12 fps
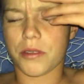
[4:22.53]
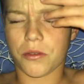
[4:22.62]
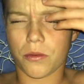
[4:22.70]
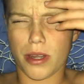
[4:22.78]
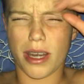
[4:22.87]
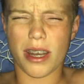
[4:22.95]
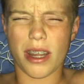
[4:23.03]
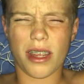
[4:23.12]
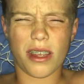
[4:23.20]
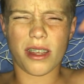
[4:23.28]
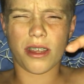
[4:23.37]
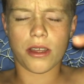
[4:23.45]
between
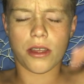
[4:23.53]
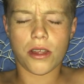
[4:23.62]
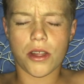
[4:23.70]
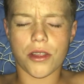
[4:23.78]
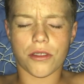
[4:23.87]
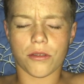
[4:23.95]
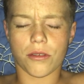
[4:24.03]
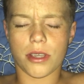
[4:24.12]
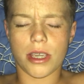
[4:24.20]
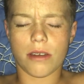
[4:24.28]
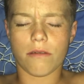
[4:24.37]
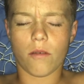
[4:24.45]

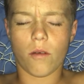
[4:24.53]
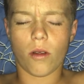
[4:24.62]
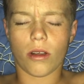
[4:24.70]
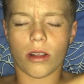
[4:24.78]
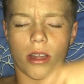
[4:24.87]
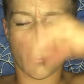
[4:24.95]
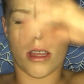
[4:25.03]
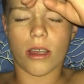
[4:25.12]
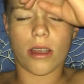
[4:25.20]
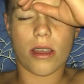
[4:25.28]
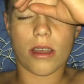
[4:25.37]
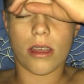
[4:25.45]
three and four o'clock.